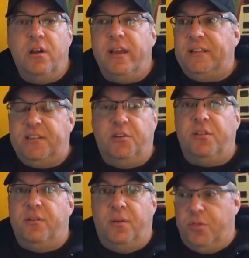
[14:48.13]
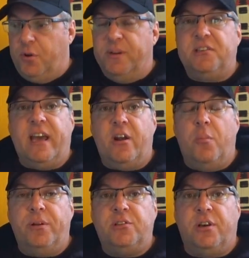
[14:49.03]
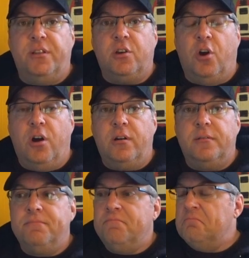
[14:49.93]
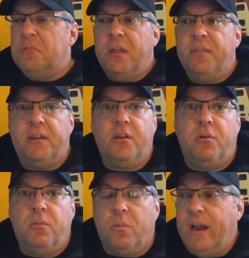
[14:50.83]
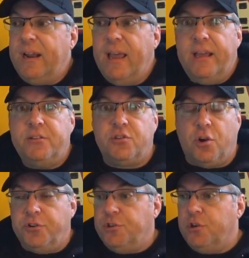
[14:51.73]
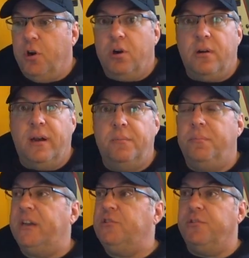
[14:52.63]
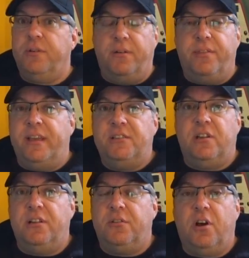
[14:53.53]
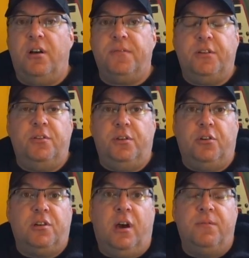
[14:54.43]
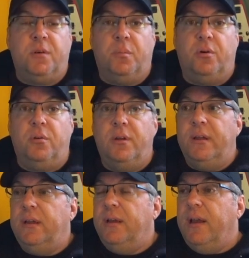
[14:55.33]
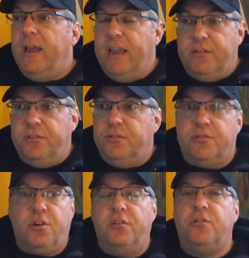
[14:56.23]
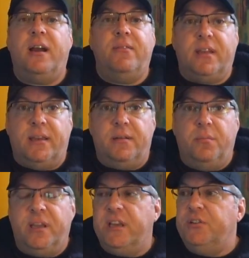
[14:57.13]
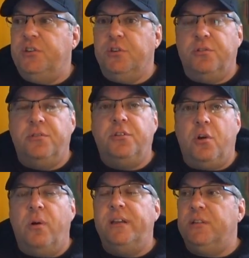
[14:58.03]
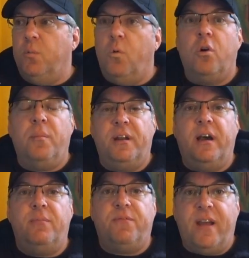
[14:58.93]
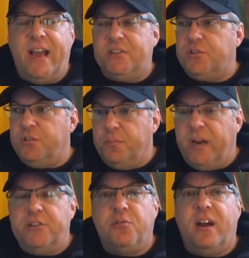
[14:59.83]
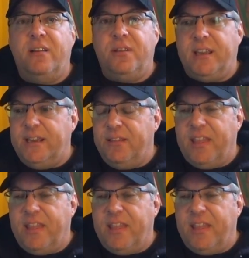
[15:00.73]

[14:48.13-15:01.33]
until the thermostat opens on the car, then go right ahead. Start your car up, make sure everything's cleared off and you're comfortable, and start driving it, because you're going to warm it up faster by driving it